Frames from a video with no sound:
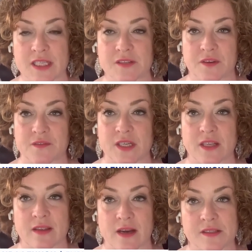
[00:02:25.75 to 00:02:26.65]
of at least
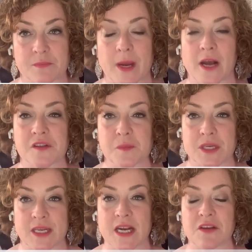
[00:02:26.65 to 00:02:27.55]

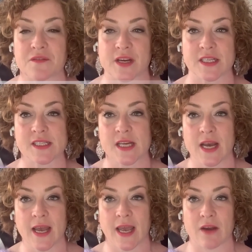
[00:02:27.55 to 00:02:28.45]
£15,000, but in any
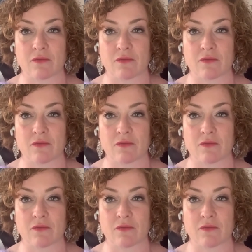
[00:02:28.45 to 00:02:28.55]
event,